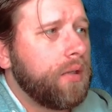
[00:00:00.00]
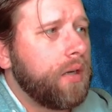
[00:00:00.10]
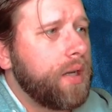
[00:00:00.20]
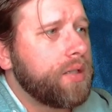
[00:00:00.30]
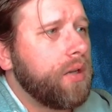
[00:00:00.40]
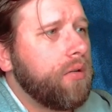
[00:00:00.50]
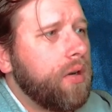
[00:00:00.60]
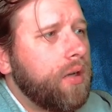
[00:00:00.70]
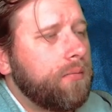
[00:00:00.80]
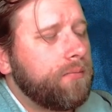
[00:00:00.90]
All right, so
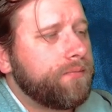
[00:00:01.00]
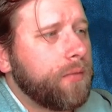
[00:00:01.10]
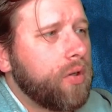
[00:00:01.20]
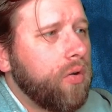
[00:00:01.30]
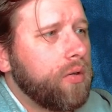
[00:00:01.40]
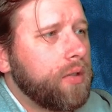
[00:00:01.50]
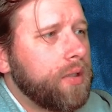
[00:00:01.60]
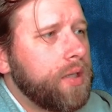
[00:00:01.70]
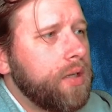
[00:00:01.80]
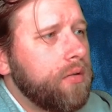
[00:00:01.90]
um, Koukl
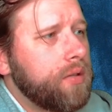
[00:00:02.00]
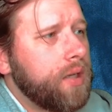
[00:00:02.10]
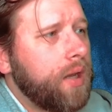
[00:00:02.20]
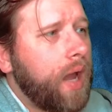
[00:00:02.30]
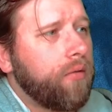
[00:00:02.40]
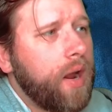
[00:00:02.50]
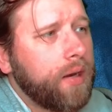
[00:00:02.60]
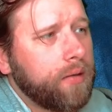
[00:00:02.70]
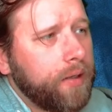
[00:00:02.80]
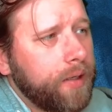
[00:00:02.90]
continues uh,
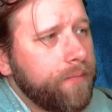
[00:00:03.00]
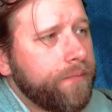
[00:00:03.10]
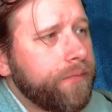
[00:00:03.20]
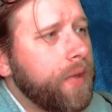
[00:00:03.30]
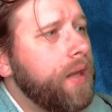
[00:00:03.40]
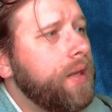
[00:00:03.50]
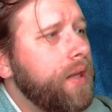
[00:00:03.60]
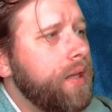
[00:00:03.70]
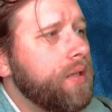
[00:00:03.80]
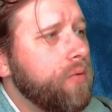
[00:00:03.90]
ironically, in
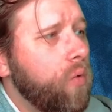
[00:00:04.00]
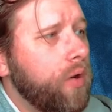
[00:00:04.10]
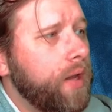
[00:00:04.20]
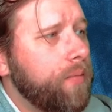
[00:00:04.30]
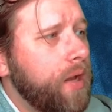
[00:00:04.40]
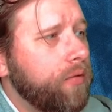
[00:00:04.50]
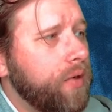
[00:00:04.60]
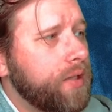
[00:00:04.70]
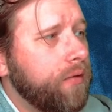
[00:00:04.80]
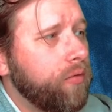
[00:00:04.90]
his warning about the
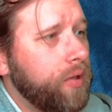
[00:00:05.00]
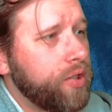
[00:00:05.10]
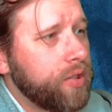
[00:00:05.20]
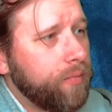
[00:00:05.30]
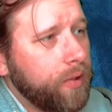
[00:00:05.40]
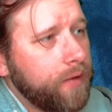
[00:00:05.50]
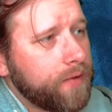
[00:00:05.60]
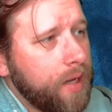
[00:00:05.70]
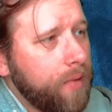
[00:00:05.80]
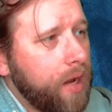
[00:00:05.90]
risks of religious belief,
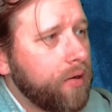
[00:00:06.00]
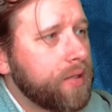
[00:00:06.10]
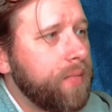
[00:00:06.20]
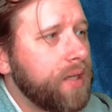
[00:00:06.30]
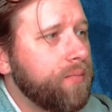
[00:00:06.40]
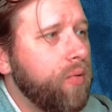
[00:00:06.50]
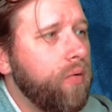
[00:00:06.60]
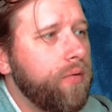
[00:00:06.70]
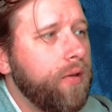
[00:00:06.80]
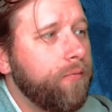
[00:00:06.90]
Sam Harris makes
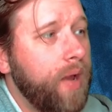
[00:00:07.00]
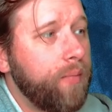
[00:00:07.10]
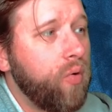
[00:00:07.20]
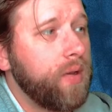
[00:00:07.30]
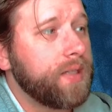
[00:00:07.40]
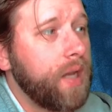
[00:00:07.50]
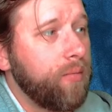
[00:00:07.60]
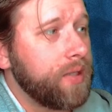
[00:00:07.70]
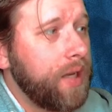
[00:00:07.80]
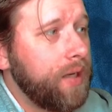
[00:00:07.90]
both of my points
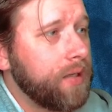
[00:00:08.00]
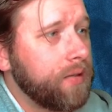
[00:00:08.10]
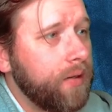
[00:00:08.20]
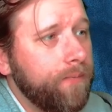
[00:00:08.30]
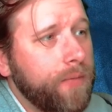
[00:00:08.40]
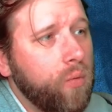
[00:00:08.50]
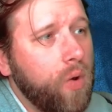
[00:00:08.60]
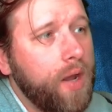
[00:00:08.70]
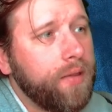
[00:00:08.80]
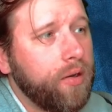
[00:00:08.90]
simultaneously.
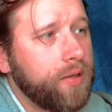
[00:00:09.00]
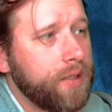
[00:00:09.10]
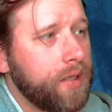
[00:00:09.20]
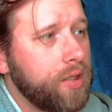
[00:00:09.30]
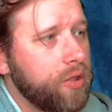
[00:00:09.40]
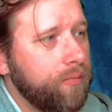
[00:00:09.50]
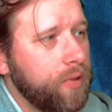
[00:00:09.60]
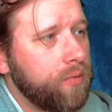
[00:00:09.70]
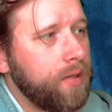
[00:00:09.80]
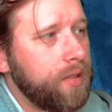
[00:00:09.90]
One, there is a kinship
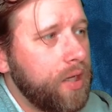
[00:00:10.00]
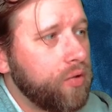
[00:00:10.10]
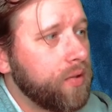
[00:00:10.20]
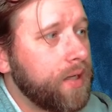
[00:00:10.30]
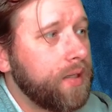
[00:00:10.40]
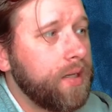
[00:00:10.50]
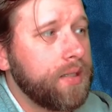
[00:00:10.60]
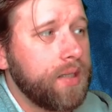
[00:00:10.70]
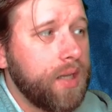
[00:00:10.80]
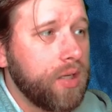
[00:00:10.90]
between dangerous
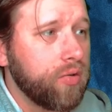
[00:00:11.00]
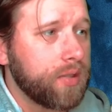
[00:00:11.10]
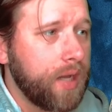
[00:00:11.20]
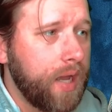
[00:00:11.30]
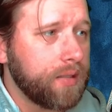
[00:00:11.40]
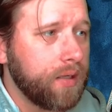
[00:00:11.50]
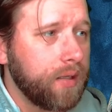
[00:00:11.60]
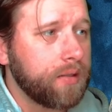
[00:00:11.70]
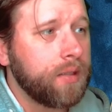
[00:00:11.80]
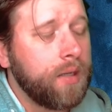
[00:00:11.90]
ideas and dangerous
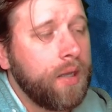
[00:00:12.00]
conduct.